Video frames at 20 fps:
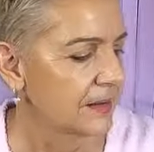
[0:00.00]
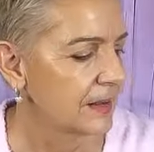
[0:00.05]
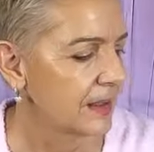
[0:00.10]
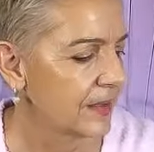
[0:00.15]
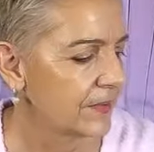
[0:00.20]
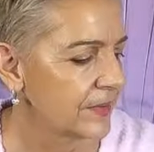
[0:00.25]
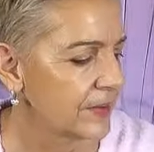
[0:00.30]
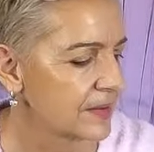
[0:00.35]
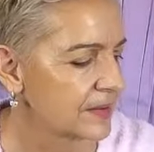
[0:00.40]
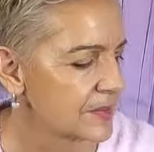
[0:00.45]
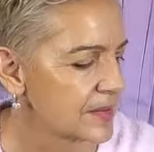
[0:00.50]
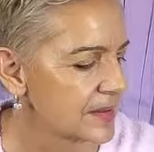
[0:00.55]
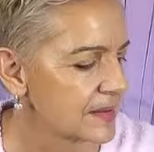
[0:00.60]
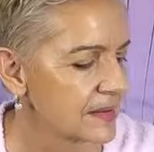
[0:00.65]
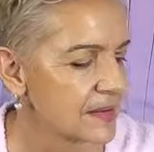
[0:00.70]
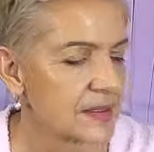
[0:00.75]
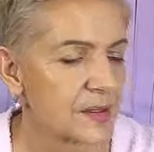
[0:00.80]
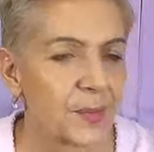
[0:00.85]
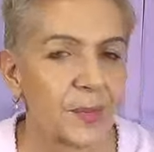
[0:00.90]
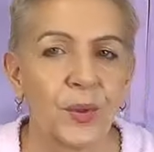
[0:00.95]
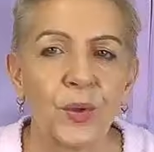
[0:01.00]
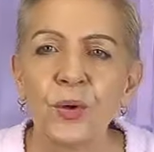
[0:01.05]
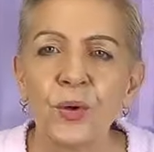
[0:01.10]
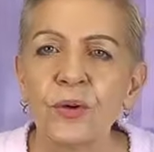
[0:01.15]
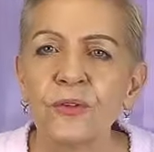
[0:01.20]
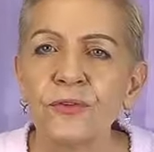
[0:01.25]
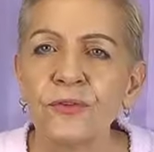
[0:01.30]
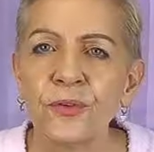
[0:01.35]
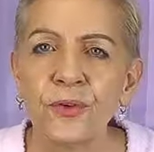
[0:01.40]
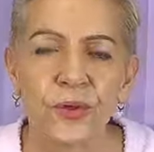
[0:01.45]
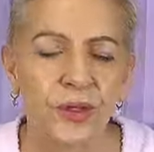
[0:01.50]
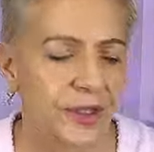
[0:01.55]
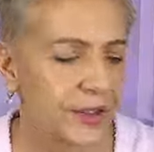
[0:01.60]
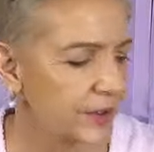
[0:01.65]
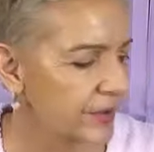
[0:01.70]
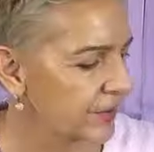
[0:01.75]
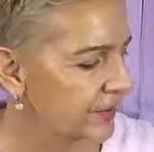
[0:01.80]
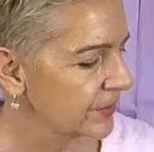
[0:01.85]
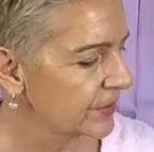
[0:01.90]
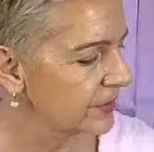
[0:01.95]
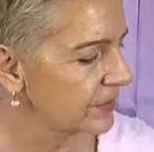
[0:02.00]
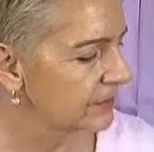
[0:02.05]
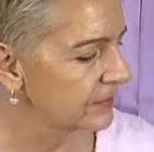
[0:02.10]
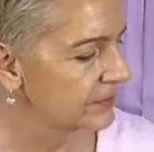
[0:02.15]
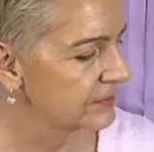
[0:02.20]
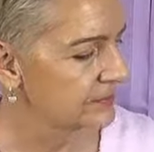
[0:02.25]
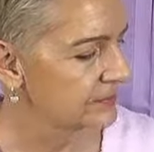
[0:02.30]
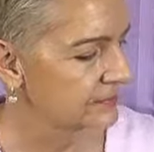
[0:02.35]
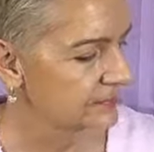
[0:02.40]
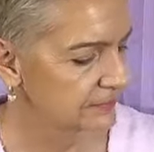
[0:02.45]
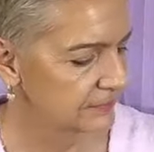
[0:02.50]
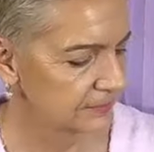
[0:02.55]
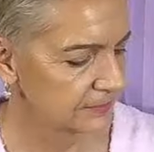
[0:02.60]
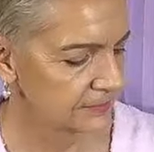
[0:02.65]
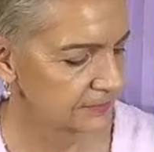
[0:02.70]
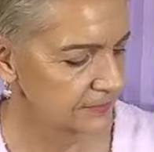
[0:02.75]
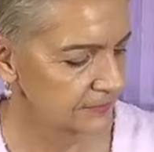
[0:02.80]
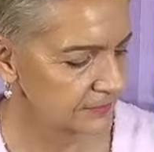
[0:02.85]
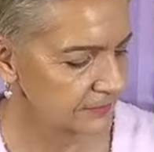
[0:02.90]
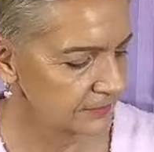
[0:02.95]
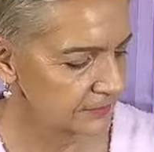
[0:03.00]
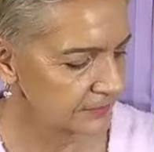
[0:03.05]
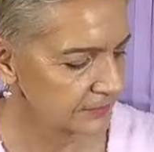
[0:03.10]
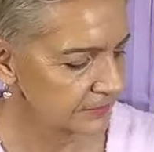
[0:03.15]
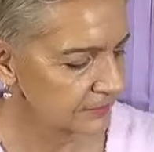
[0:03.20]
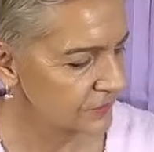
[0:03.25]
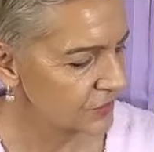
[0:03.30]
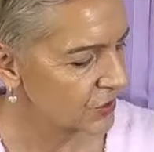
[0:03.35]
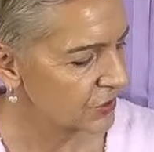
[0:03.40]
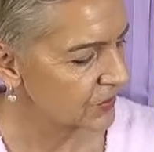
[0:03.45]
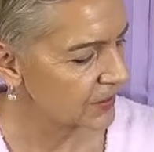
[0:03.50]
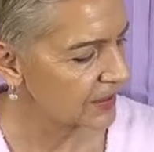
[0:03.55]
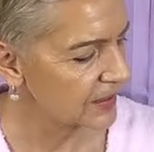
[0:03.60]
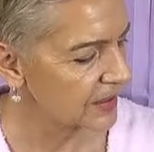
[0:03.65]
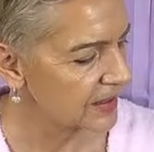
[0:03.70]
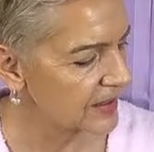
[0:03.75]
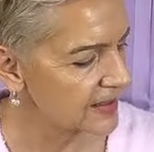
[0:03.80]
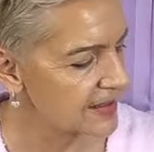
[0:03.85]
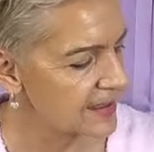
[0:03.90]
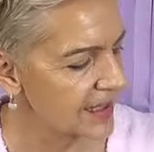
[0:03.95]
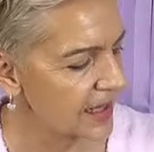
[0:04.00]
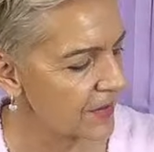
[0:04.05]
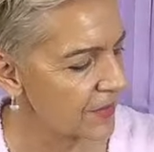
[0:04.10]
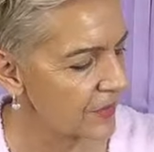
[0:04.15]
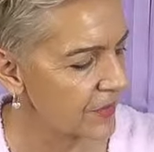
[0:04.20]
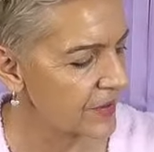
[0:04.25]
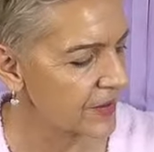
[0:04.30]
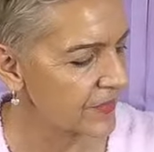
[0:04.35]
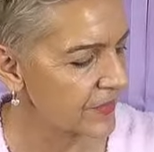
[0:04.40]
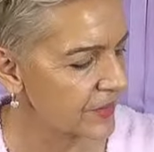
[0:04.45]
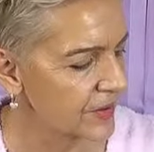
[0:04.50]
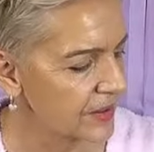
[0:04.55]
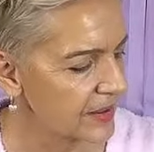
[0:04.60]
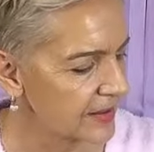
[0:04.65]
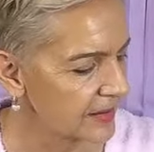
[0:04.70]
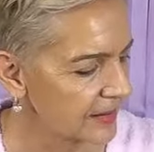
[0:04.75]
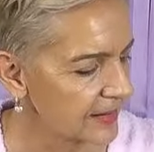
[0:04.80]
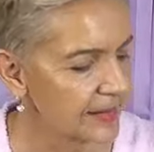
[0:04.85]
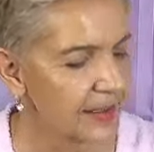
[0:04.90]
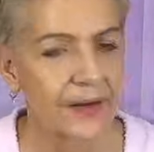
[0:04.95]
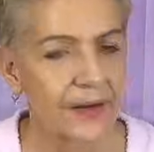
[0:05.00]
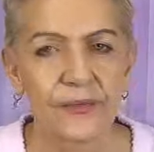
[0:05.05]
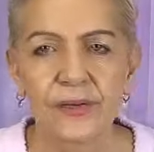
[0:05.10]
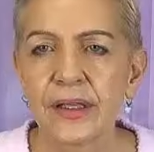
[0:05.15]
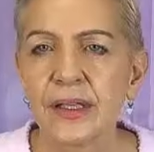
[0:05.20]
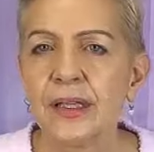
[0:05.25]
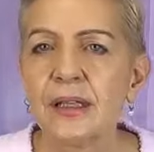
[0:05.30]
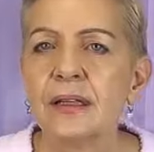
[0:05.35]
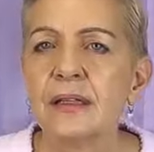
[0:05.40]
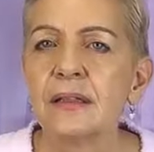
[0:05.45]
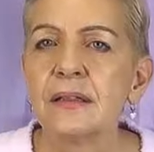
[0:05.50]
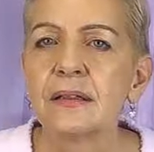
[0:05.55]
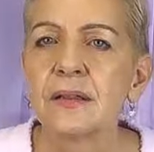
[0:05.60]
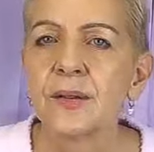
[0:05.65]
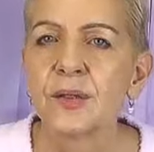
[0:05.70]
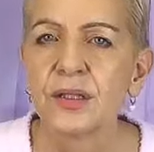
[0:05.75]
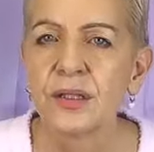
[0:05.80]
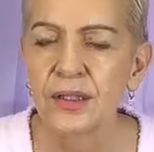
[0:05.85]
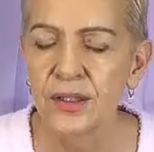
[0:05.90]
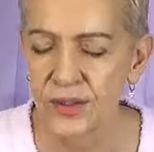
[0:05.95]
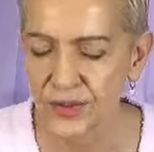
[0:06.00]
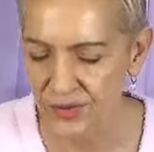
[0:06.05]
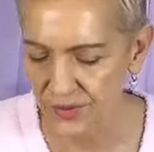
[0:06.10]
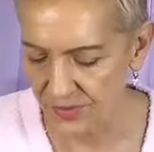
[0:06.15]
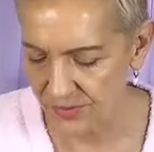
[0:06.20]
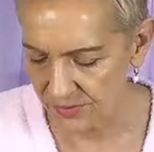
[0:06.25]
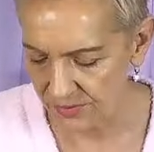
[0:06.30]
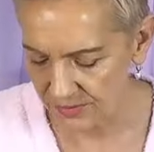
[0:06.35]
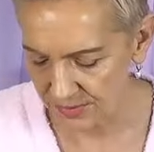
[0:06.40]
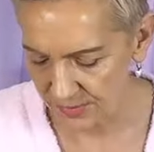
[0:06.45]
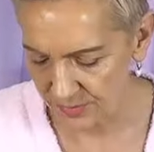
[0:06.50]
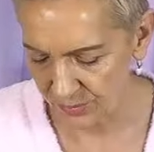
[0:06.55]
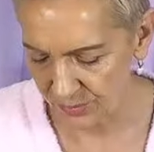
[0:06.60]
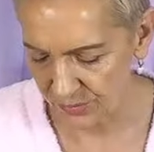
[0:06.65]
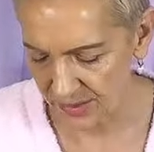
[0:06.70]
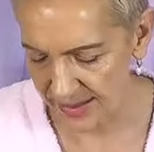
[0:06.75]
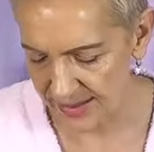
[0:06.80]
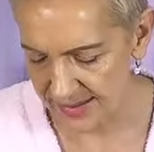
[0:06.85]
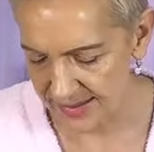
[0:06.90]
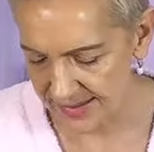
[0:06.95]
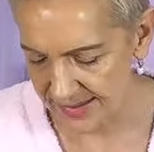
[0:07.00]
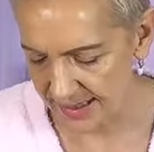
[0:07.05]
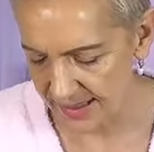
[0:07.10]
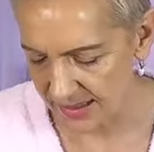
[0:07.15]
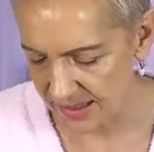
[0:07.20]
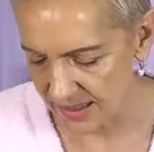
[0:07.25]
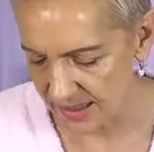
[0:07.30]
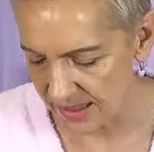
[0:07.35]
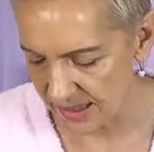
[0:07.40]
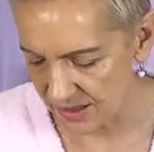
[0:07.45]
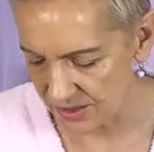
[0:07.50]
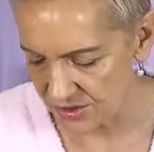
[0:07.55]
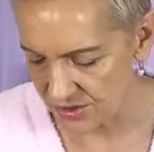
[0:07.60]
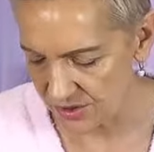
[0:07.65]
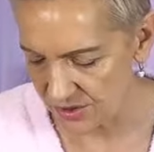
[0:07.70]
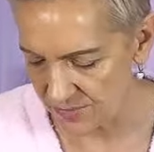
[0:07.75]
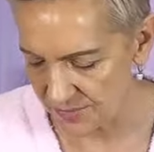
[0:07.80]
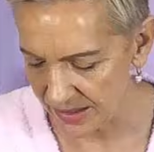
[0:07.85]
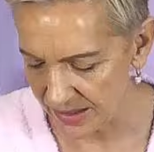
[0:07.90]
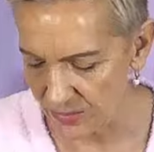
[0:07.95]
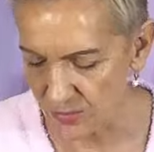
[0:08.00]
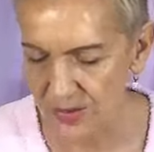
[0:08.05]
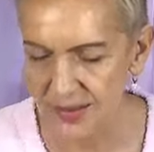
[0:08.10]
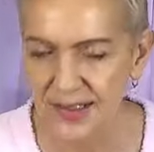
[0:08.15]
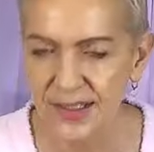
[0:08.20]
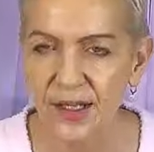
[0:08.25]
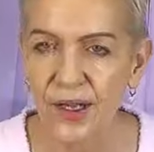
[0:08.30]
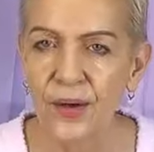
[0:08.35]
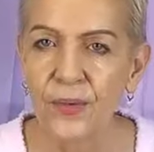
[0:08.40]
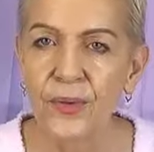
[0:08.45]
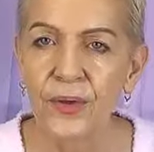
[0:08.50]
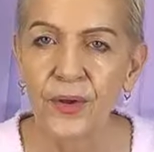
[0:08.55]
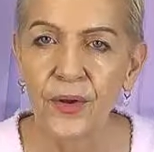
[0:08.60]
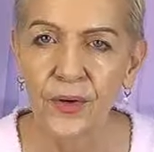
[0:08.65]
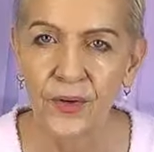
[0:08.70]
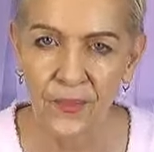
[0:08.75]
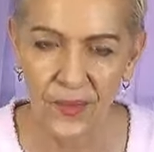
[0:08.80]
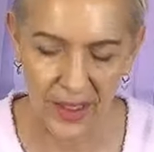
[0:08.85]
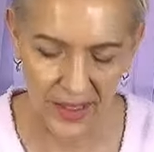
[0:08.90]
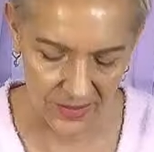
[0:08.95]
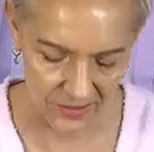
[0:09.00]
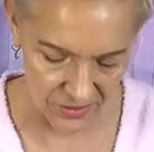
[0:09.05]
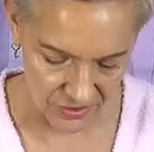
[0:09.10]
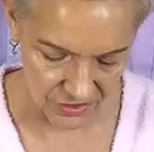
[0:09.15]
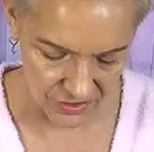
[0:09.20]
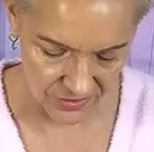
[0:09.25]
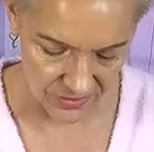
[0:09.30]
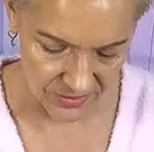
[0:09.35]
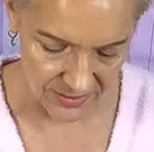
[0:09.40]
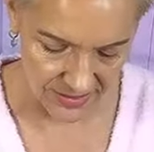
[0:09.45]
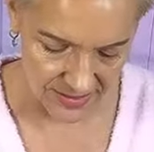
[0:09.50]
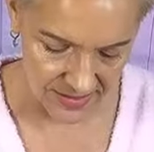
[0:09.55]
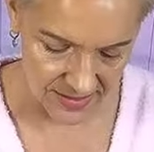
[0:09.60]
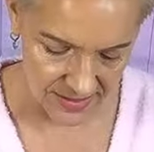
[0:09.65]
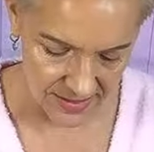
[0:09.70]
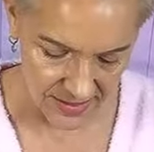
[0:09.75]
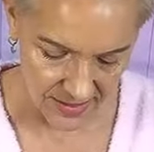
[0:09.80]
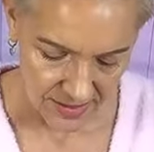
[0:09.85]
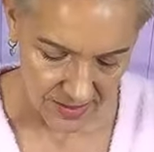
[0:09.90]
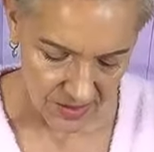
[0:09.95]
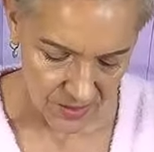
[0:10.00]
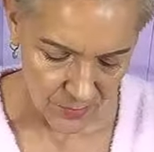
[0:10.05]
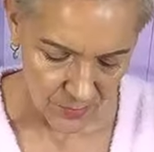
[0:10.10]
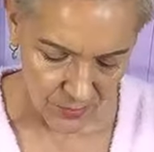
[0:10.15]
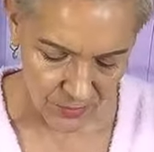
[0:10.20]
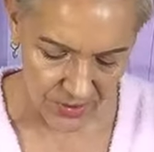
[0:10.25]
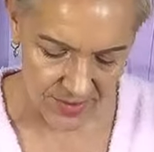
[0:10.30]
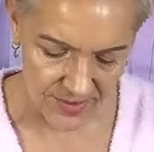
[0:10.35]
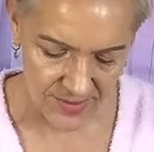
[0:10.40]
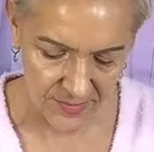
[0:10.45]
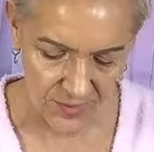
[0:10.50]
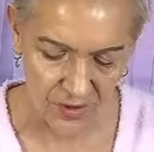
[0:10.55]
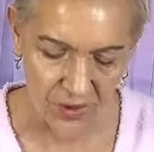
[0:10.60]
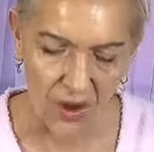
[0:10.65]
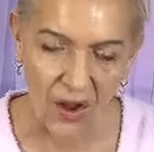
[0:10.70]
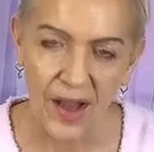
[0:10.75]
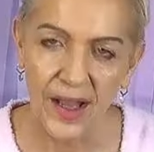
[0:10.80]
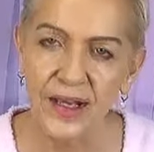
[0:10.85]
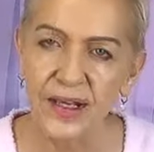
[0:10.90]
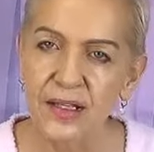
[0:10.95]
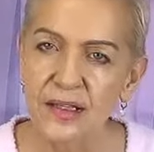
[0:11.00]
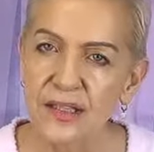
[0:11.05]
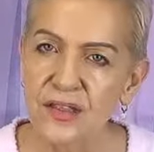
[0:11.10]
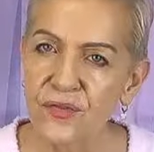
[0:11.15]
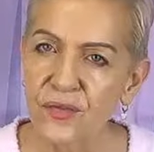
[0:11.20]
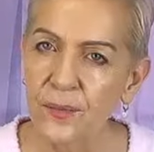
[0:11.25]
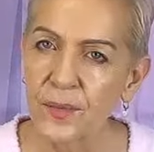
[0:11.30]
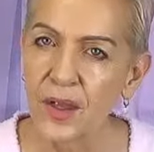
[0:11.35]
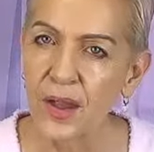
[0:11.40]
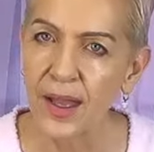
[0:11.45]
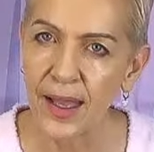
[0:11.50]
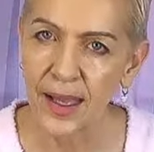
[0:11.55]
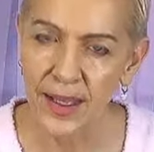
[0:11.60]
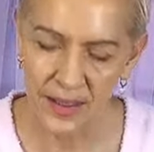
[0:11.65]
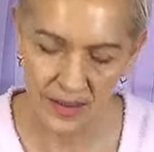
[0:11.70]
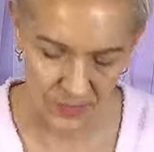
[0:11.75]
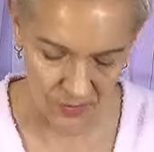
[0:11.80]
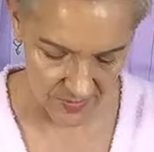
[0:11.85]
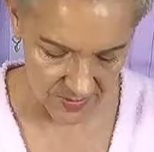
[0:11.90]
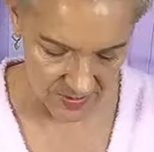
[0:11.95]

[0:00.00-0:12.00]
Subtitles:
having them as a support for you, doing things together that are very loving and, you know, embrace that connection no matter what's going on around you. Let's give you some guidance from your animal